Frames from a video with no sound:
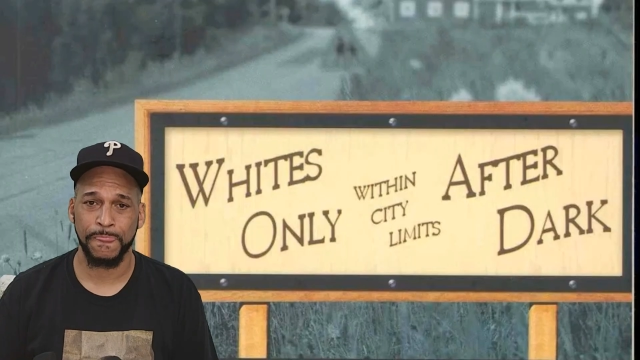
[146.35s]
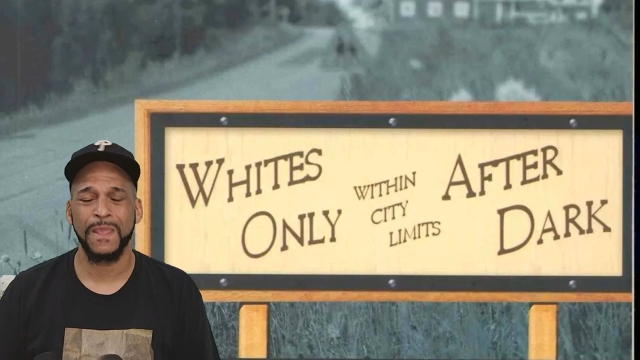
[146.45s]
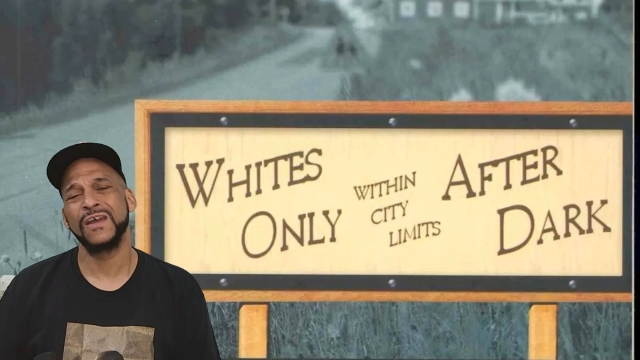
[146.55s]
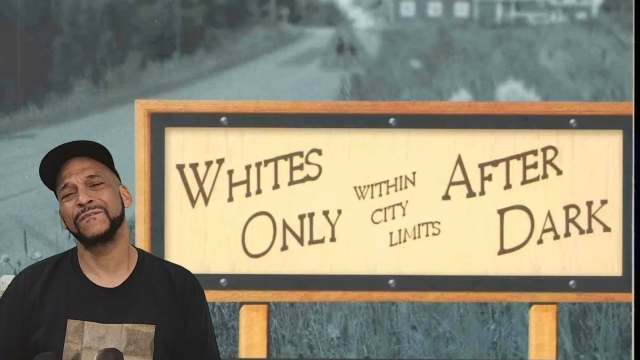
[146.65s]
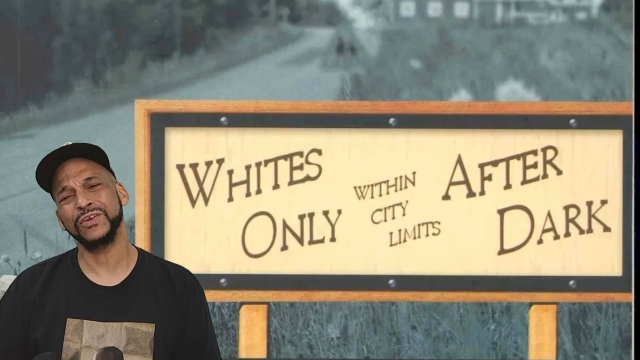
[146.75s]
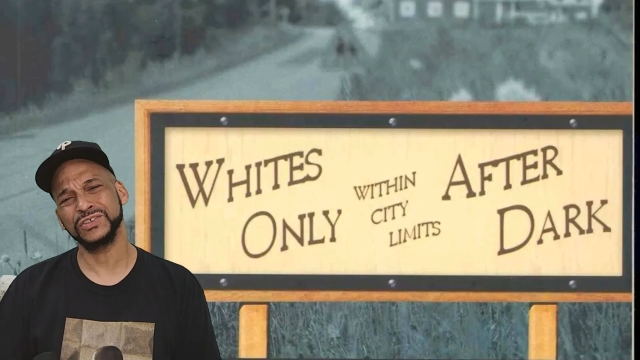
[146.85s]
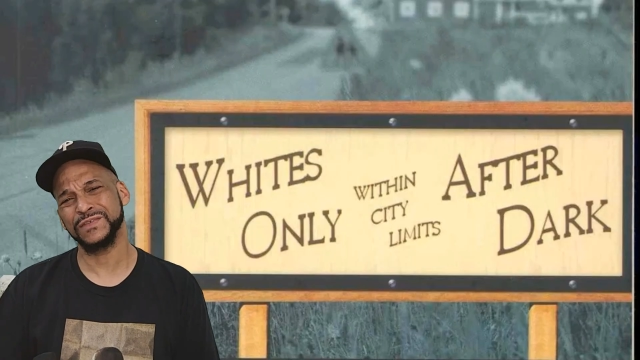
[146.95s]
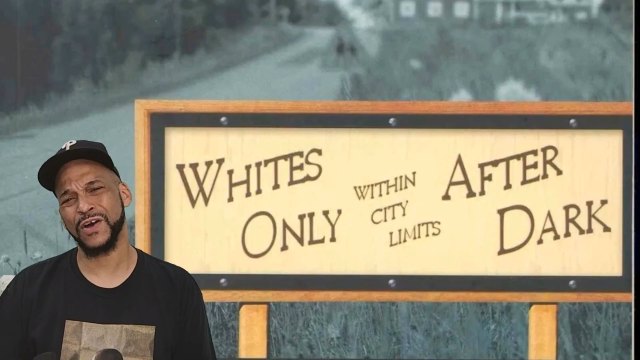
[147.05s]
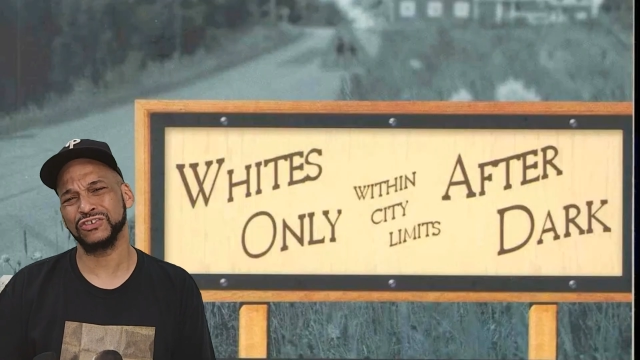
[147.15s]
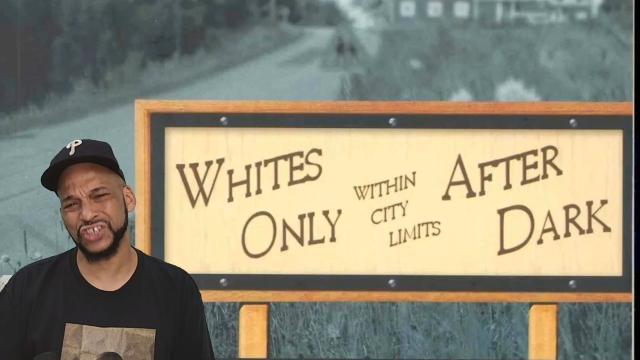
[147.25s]
First of
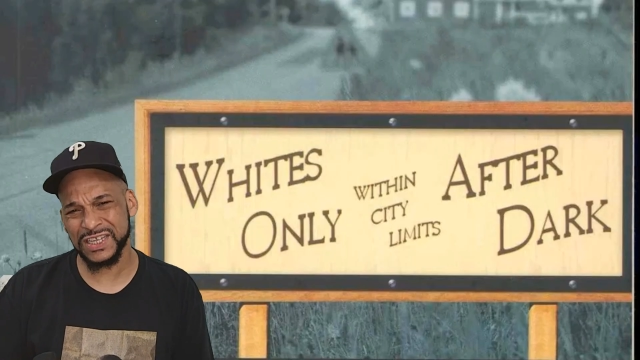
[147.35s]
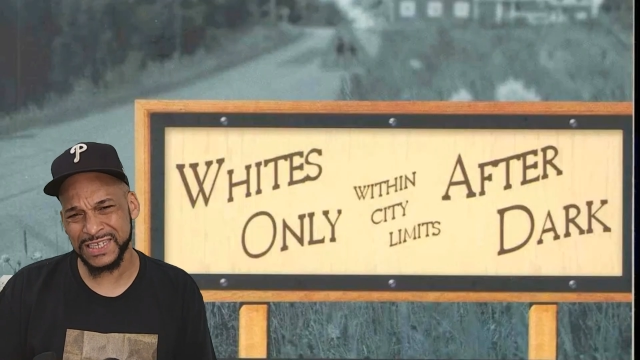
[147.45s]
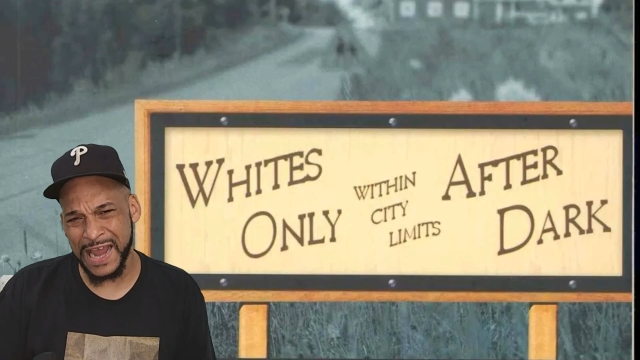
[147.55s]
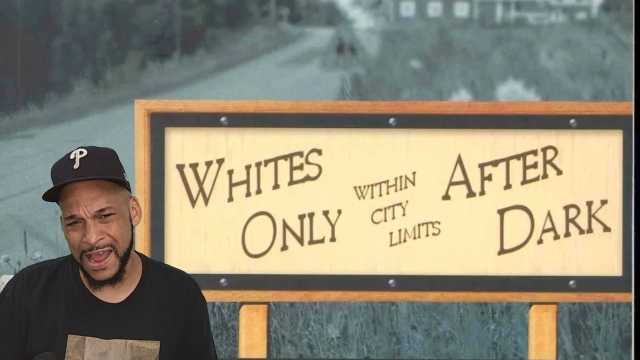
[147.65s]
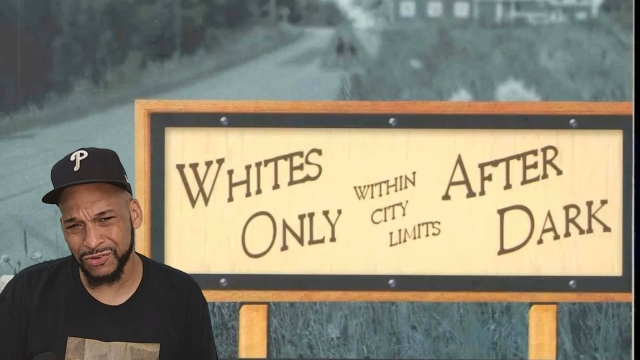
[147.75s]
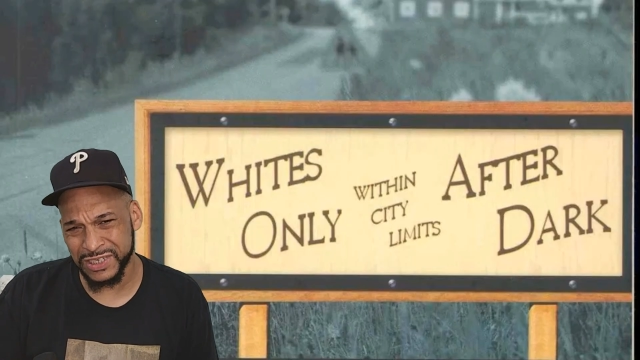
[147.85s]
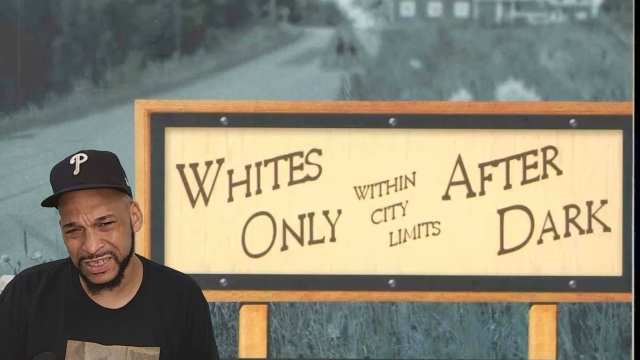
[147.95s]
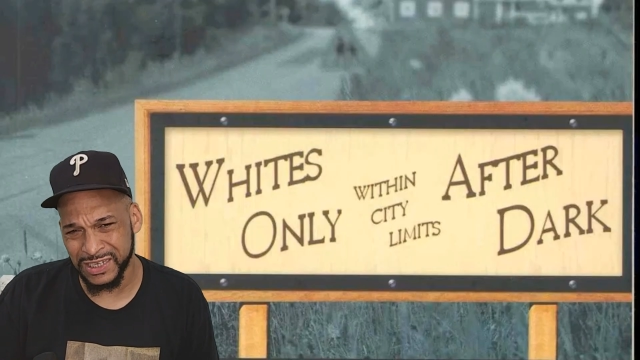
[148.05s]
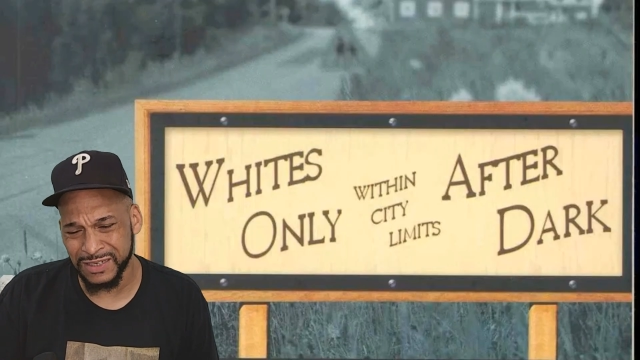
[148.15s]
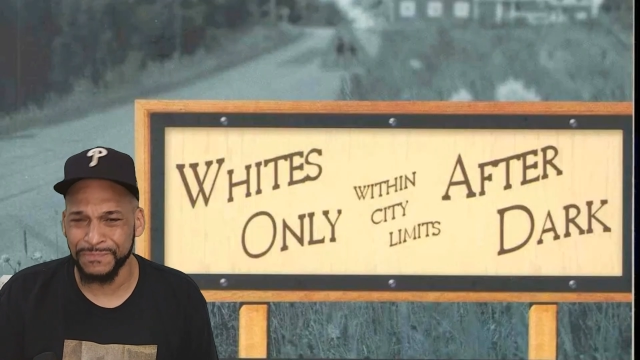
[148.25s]
all, Jason
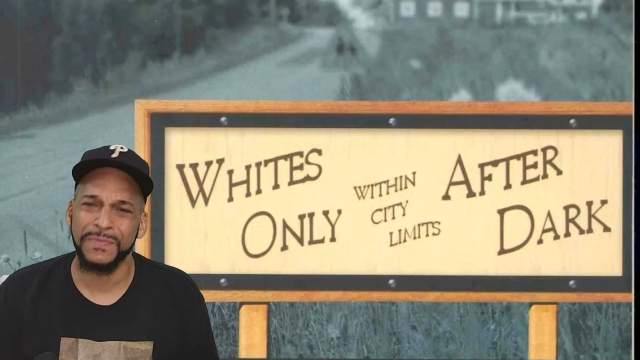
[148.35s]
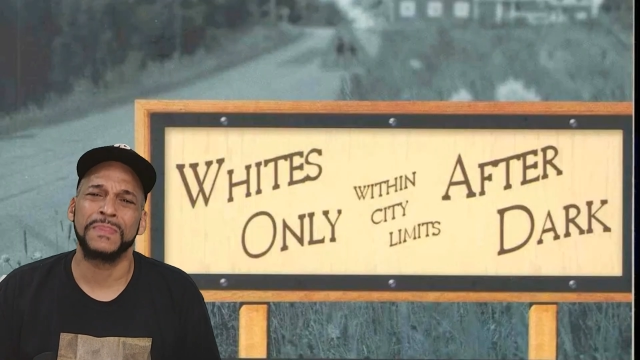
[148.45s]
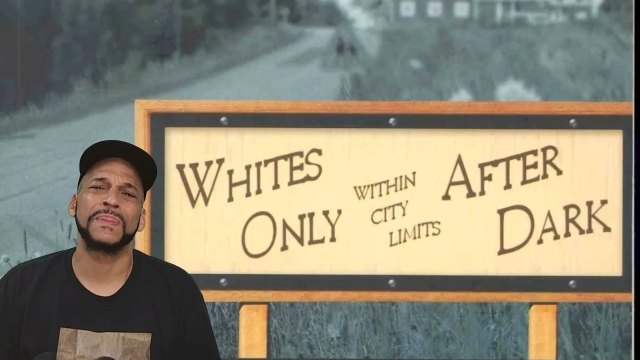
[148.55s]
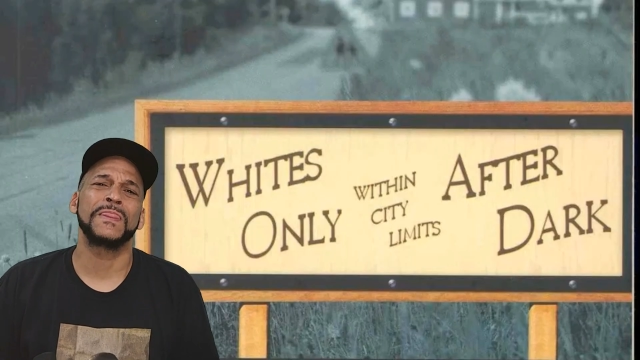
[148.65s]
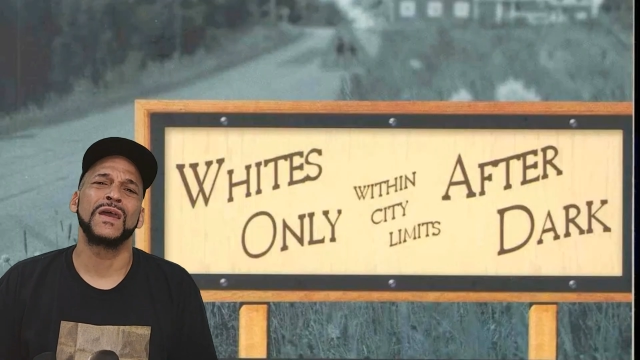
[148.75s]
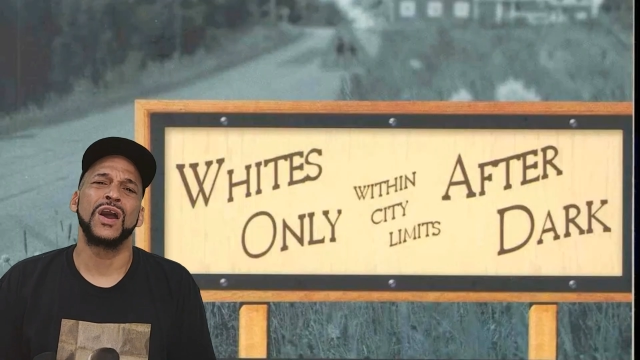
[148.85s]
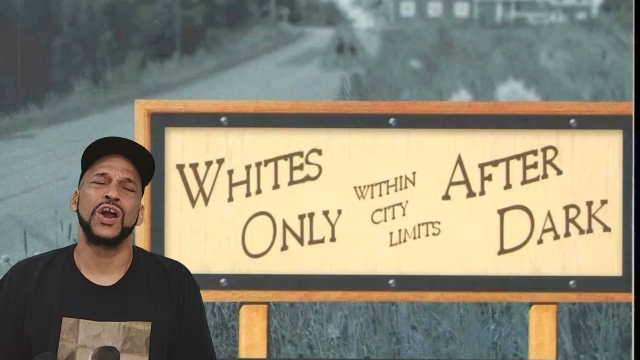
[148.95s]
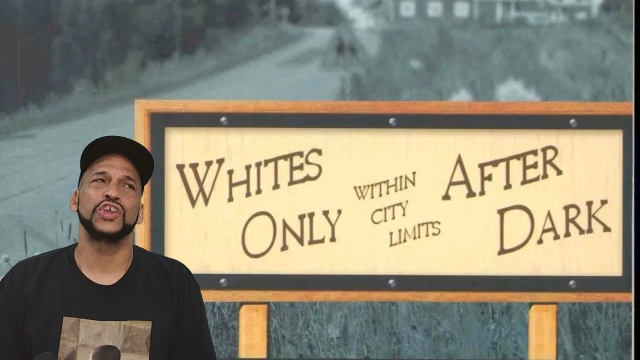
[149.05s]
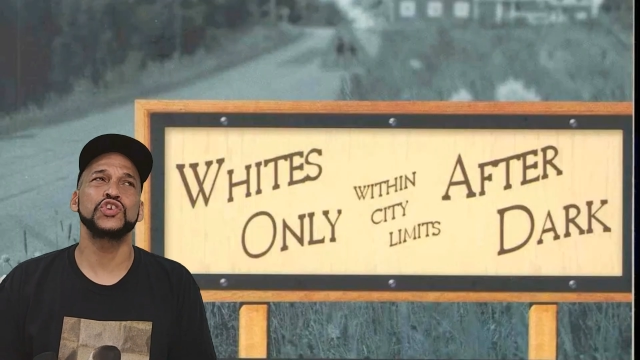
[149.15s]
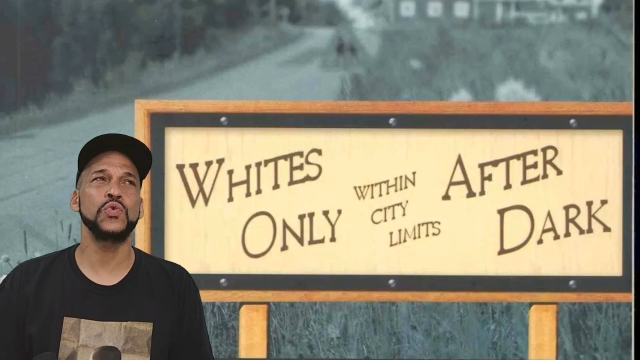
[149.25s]
Aldean,
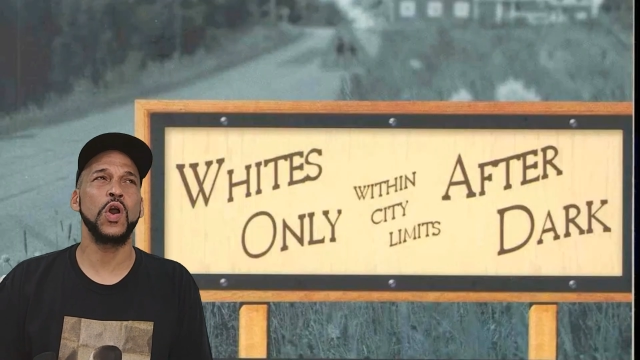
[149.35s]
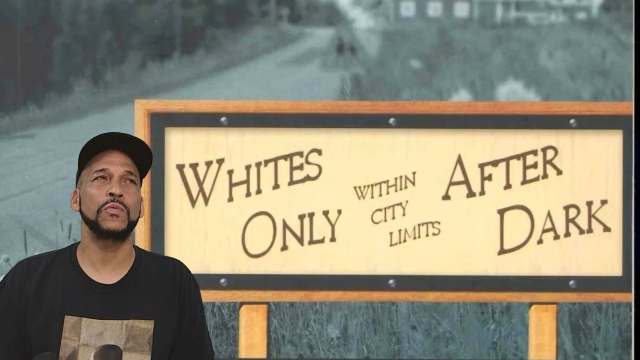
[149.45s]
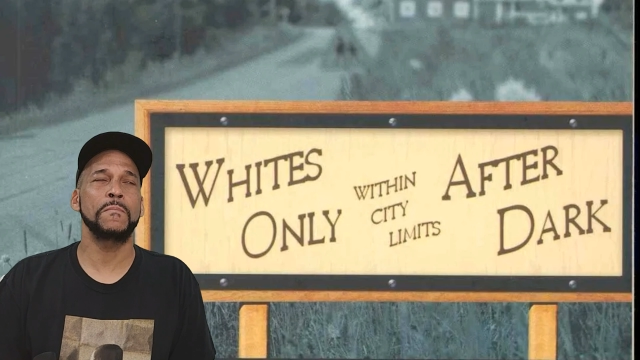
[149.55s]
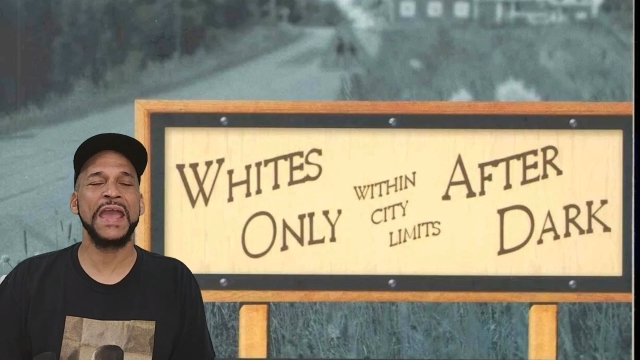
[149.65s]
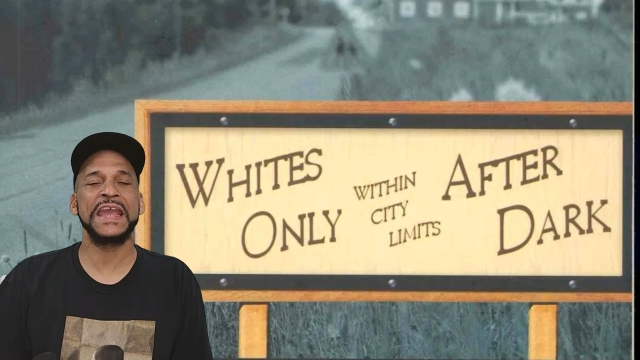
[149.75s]
you made